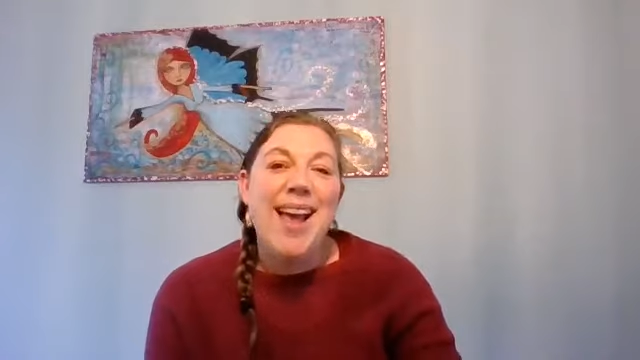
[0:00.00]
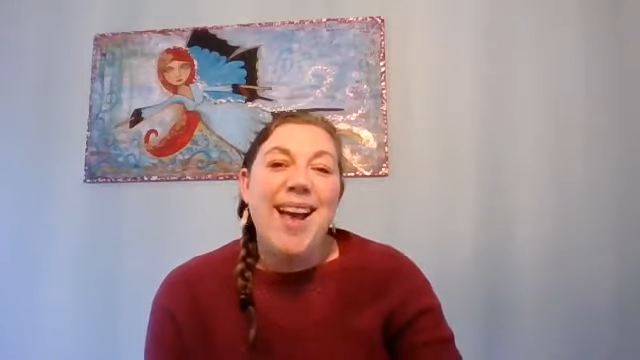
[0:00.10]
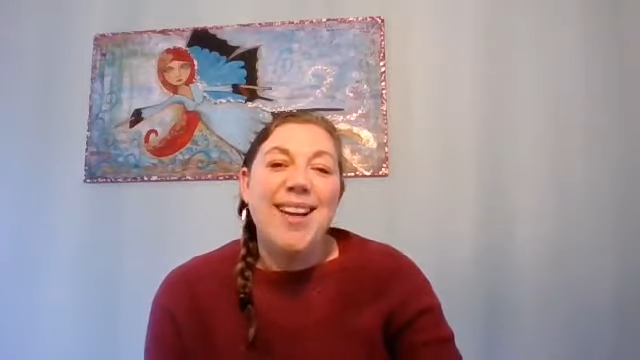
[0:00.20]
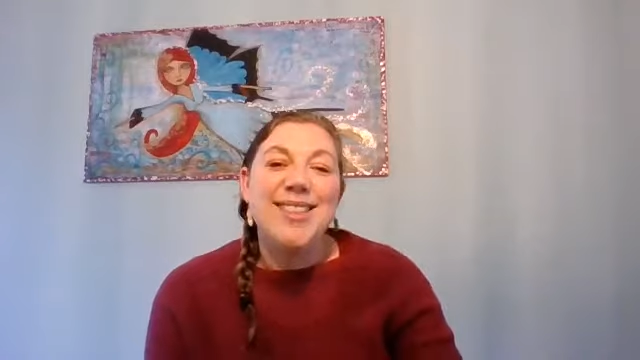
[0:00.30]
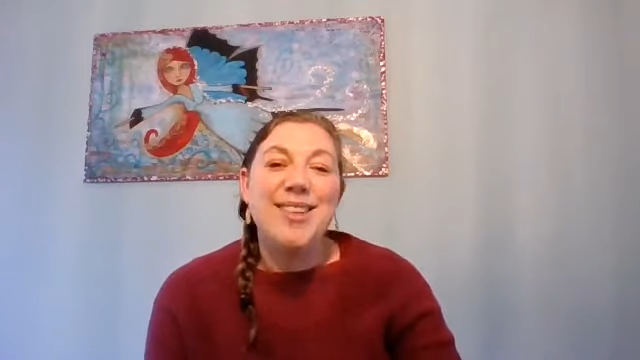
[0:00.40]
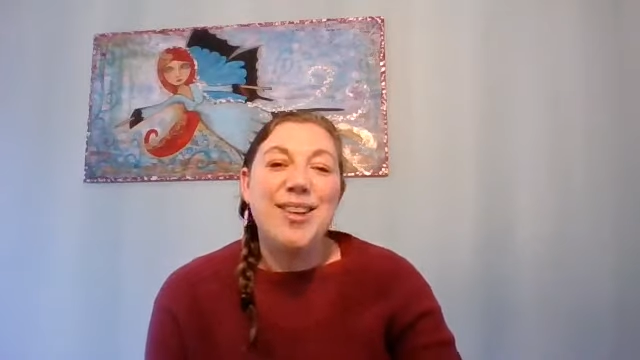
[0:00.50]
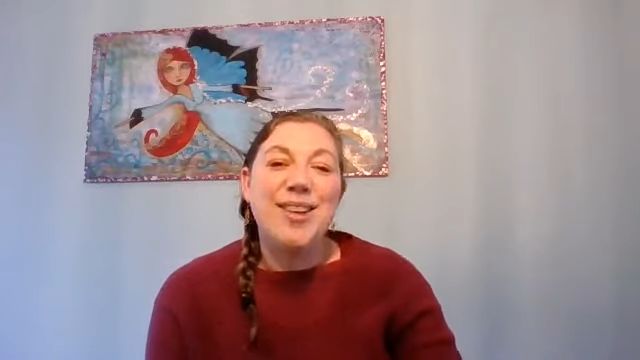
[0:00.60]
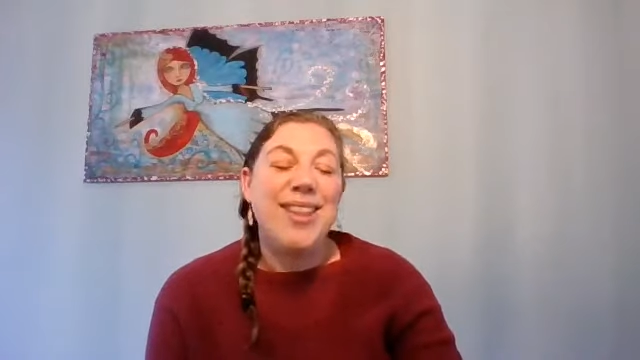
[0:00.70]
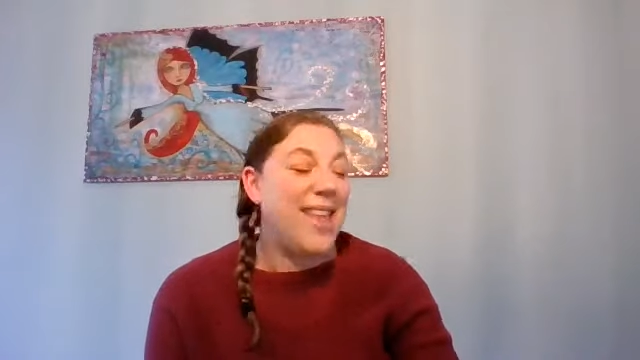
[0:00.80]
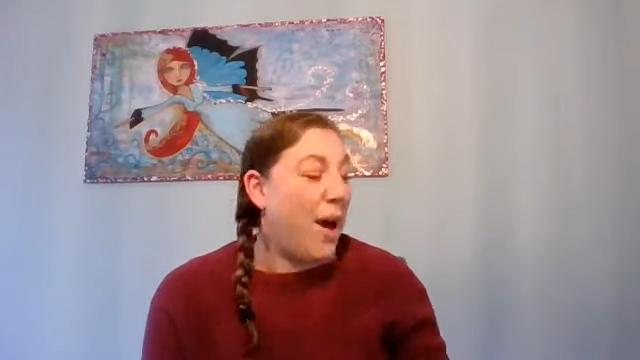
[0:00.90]

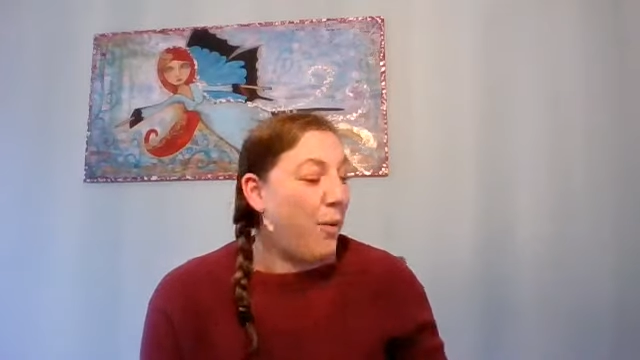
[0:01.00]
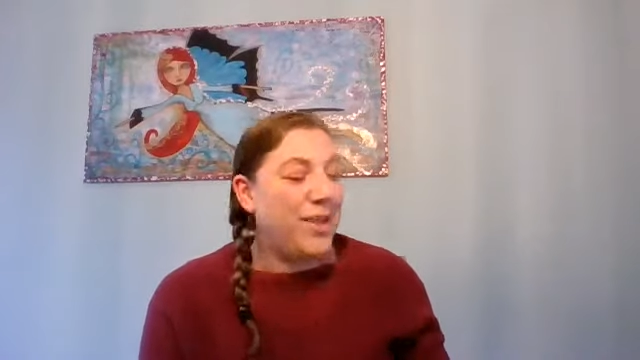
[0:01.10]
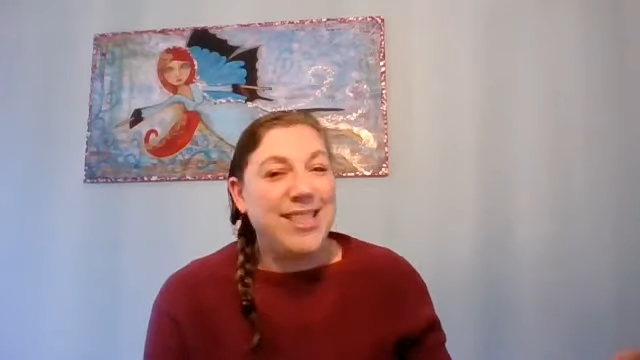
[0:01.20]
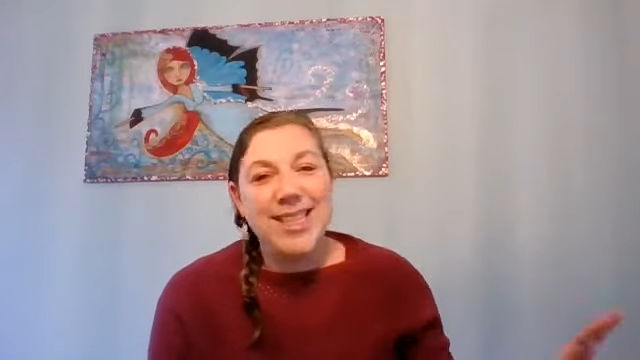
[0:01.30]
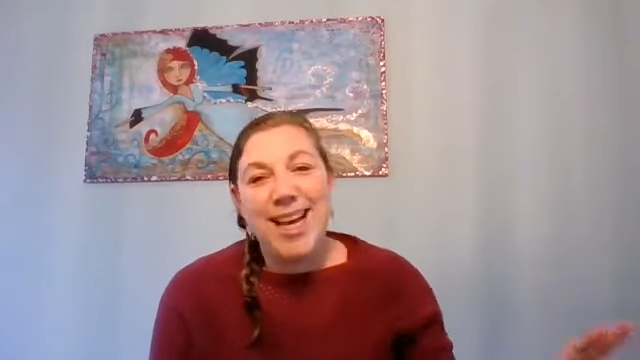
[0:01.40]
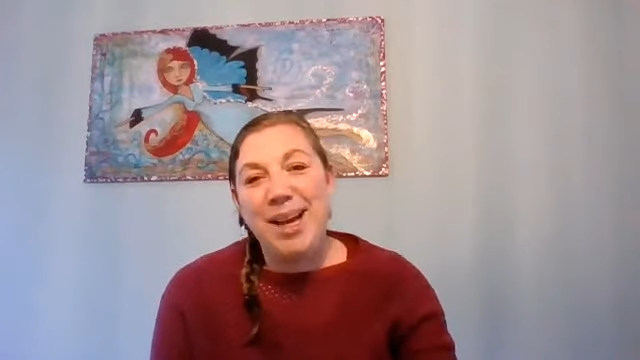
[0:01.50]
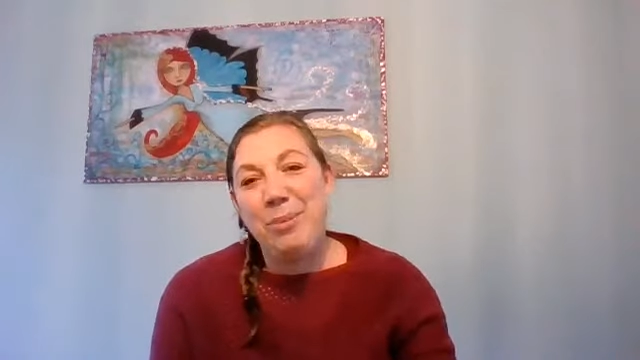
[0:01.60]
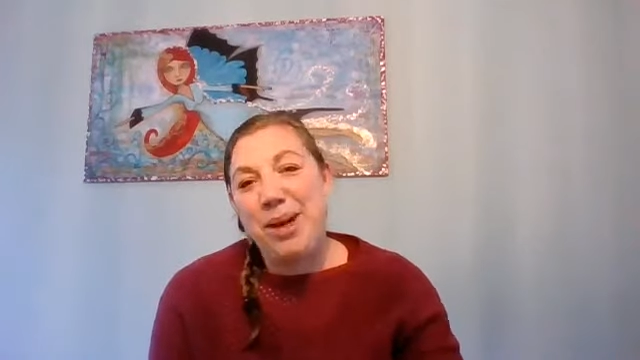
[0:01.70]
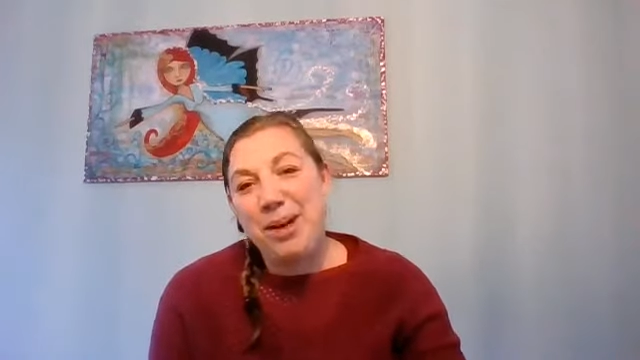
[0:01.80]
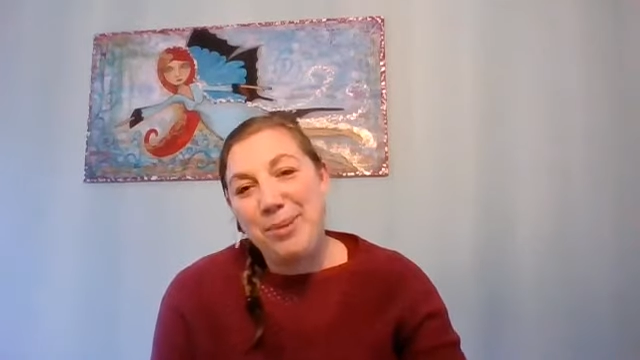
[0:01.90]
So that was a nightmare,